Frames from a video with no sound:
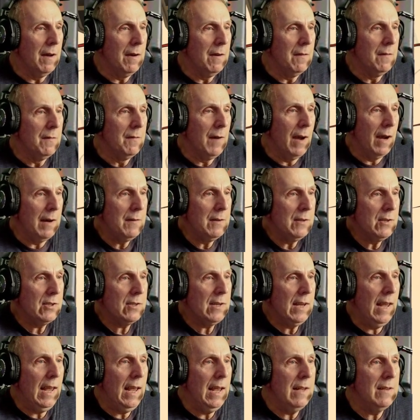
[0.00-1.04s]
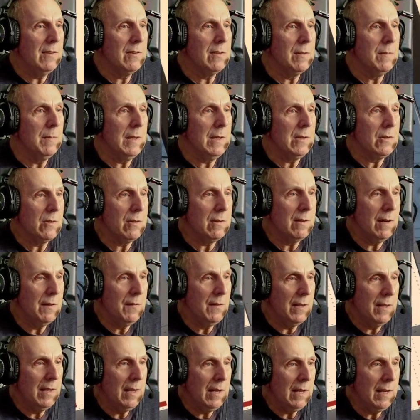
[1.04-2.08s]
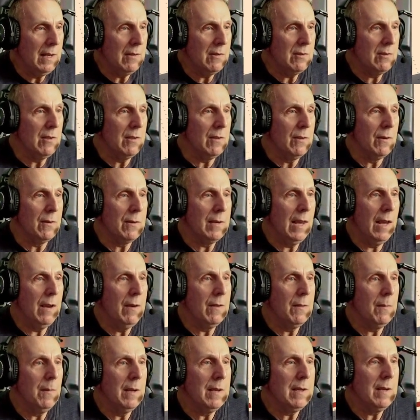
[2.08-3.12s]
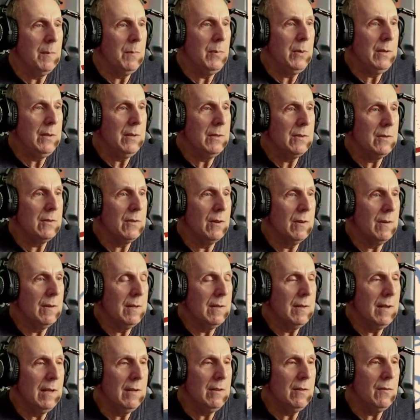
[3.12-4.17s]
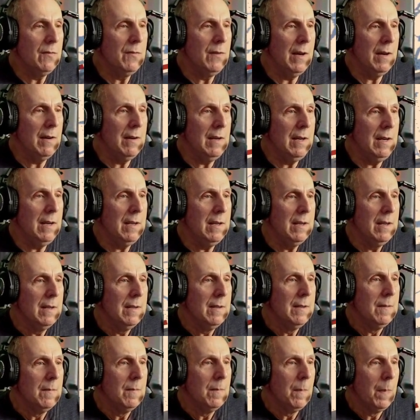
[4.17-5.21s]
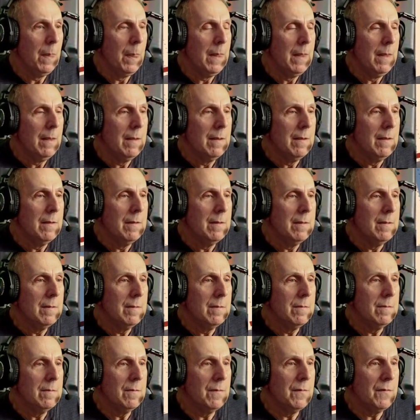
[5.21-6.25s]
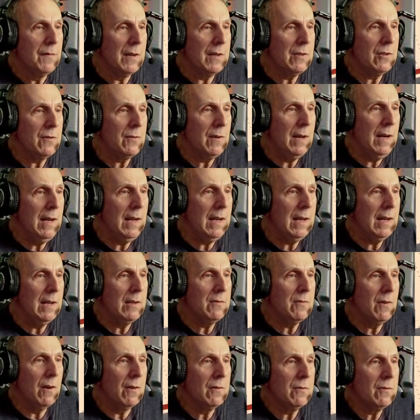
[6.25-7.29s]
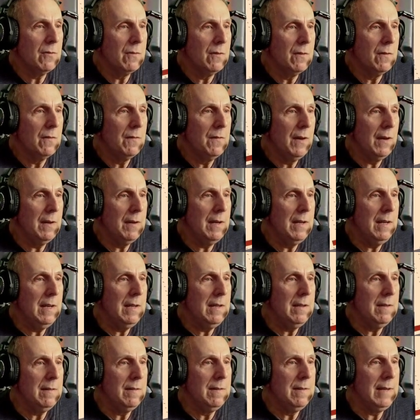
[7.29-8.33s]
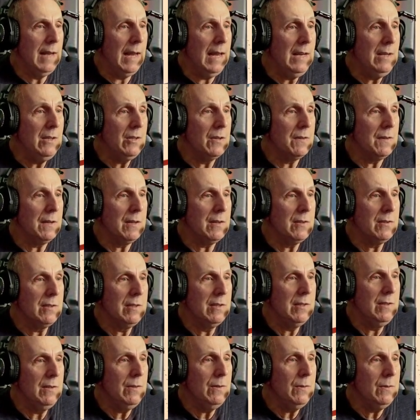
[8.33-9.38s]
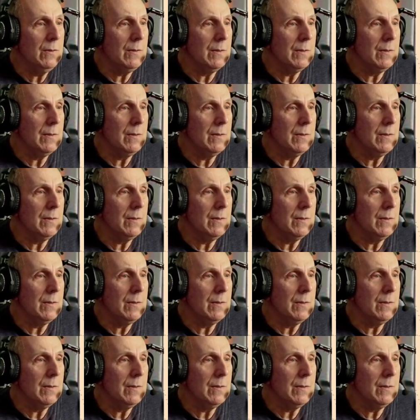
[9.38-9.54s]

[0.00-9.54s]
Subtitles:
virus scans to make sure everything is still okay with my computer. So it's very frustrating, and it's also very dangerous to do.